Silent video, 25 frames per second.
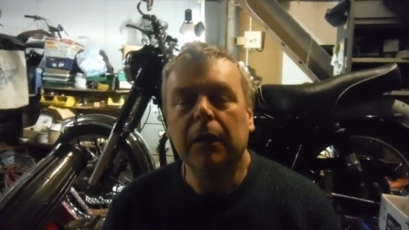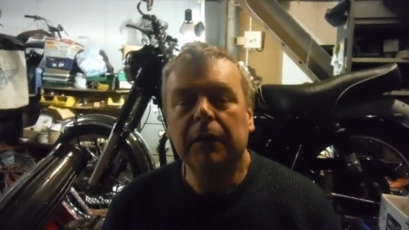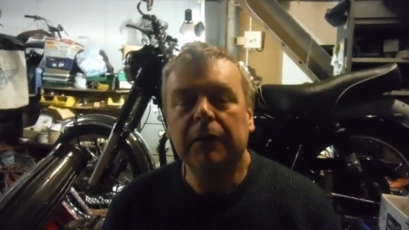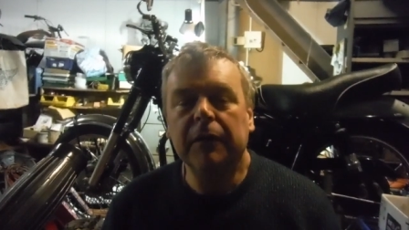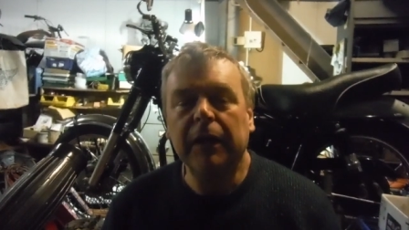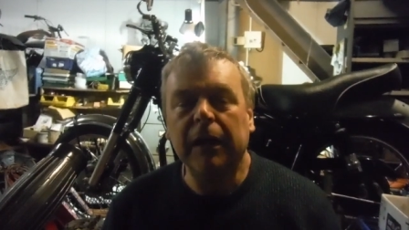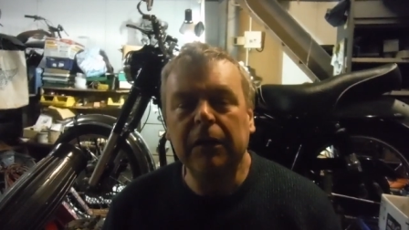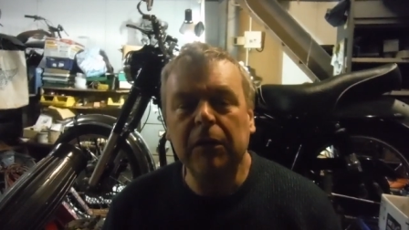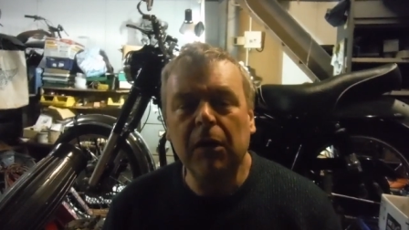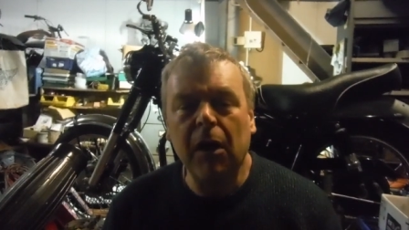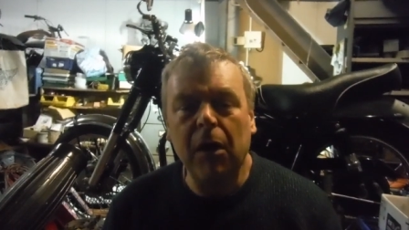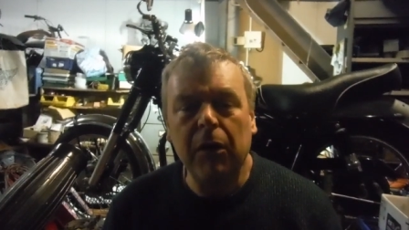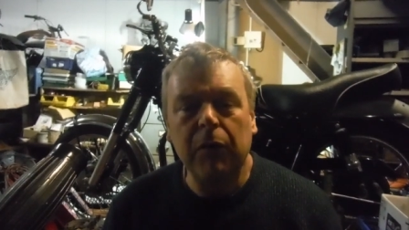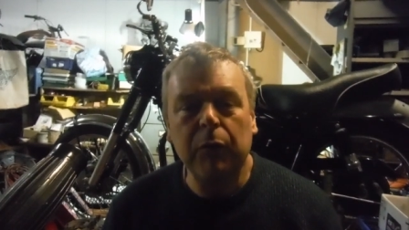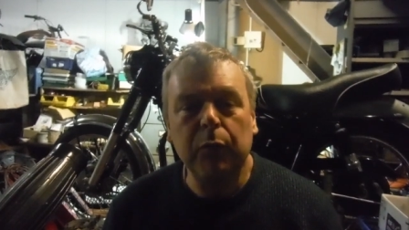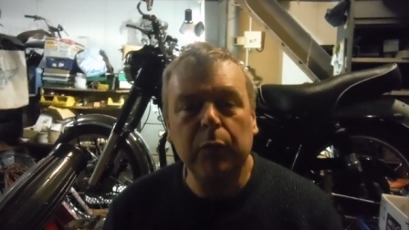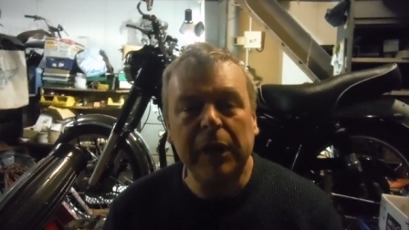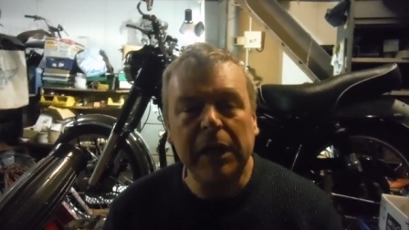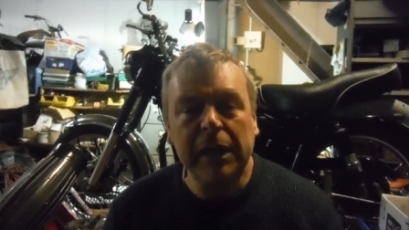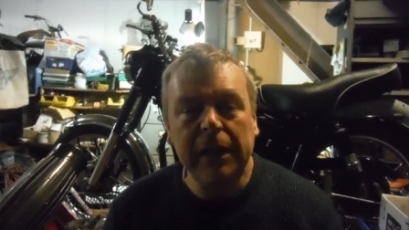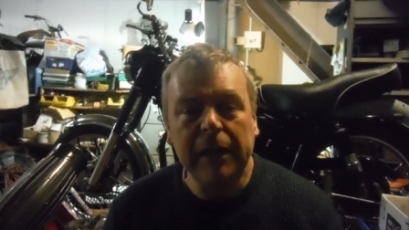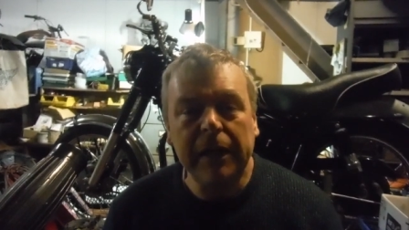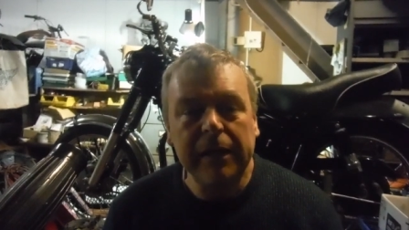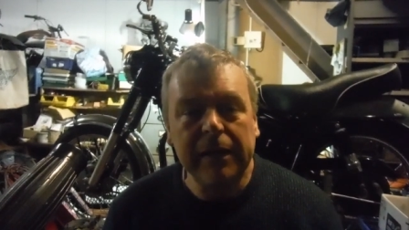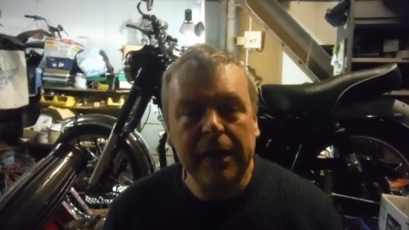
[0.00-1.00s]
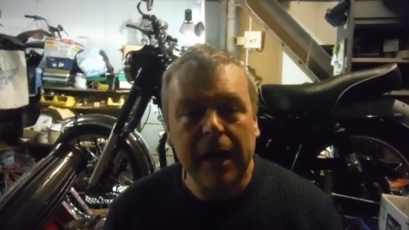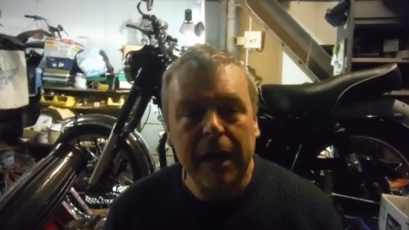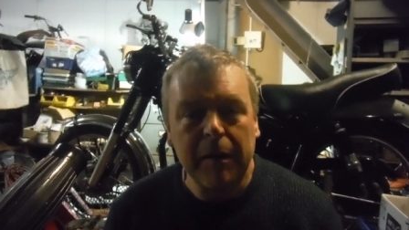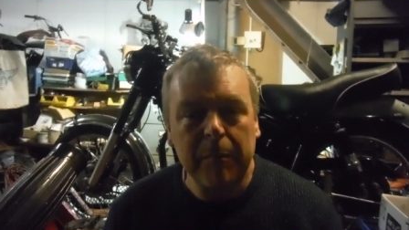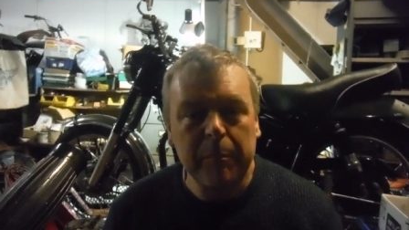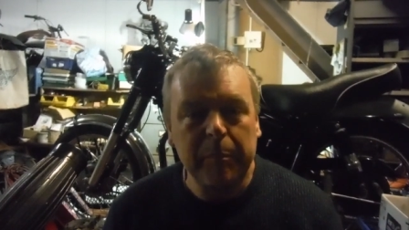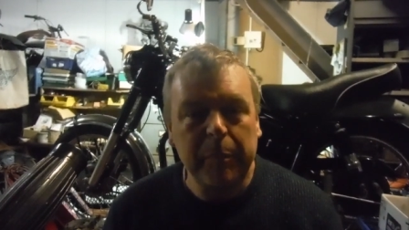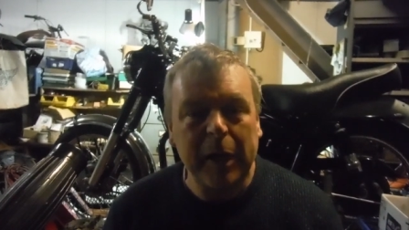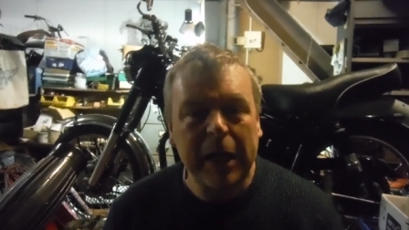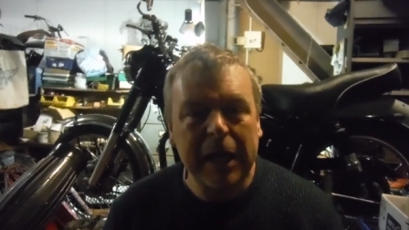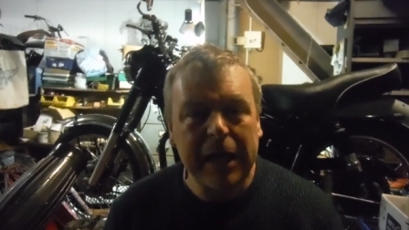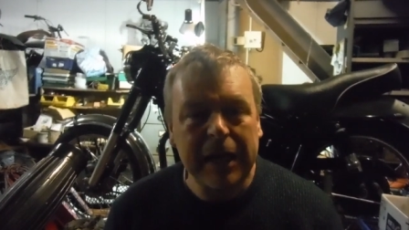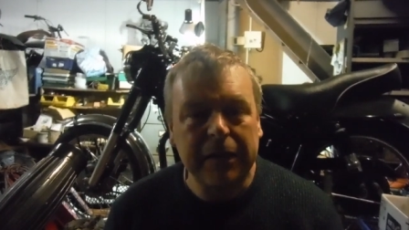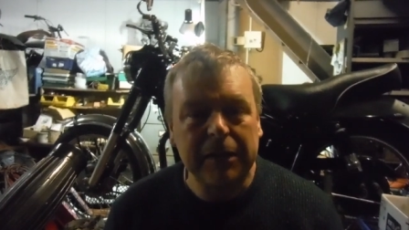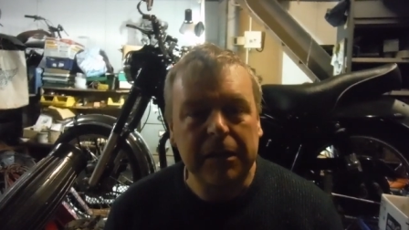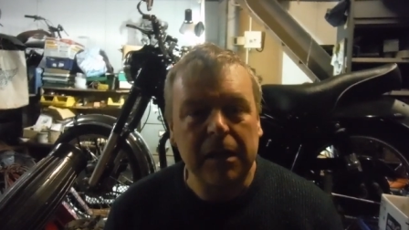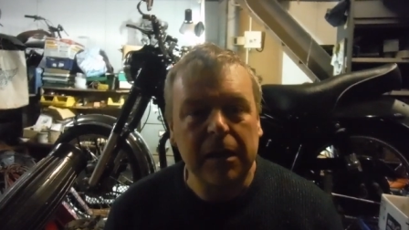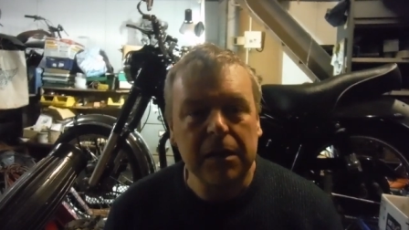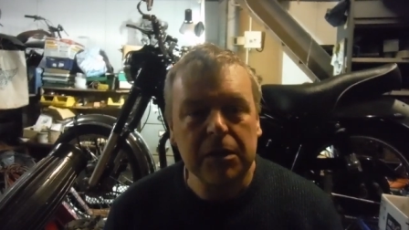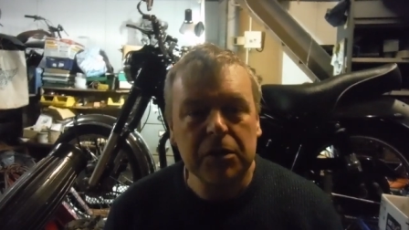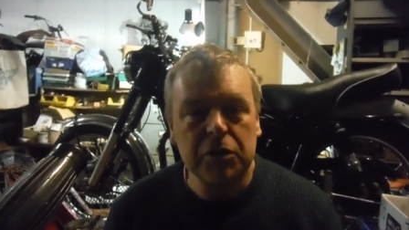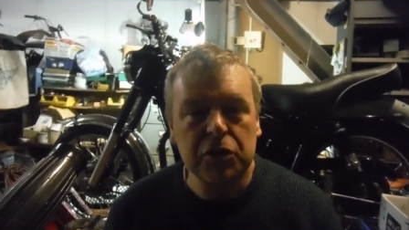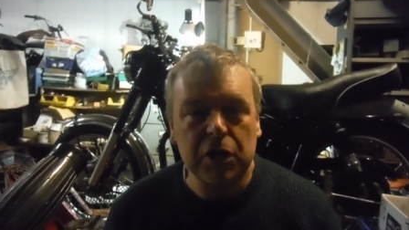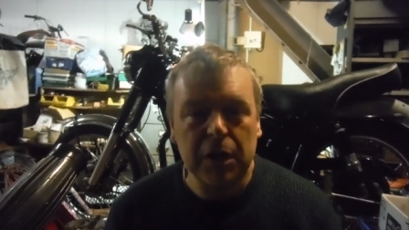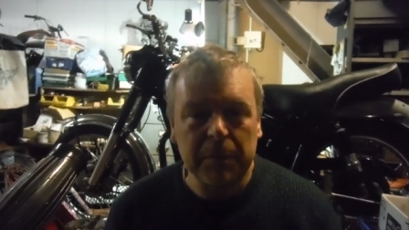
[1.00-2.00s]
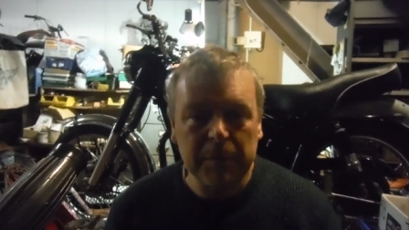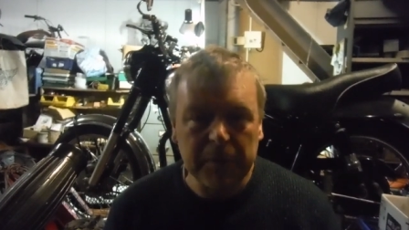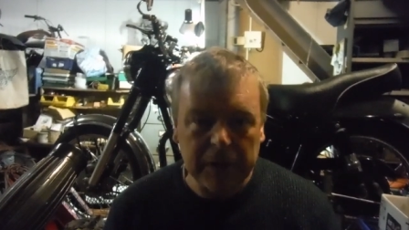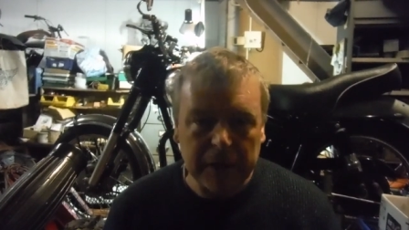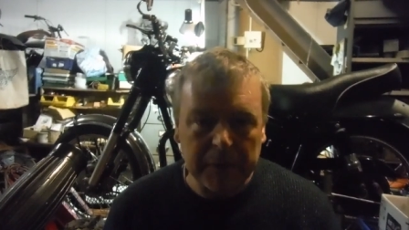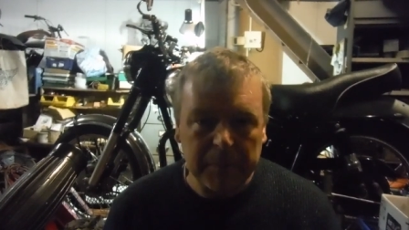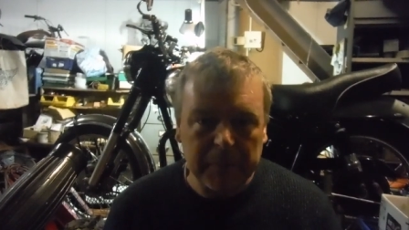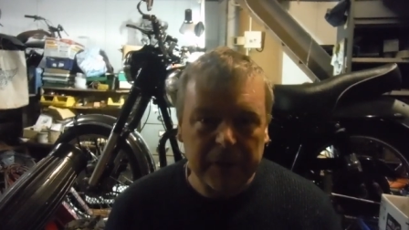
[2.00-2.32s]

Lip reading: They're not really that bad. Some of them